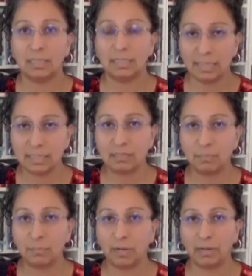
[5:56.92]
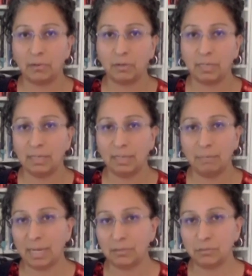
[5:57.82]
it needs to be priority, and
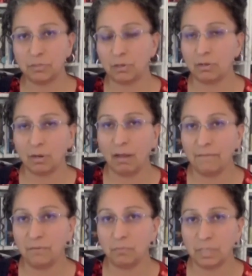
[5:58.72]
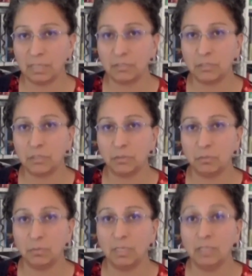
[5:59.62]
pastors aren't often willing
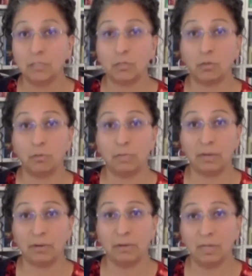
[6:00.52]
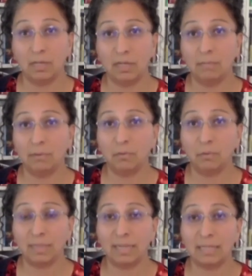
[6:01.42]
to go there
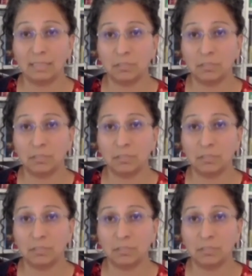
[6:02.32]
with that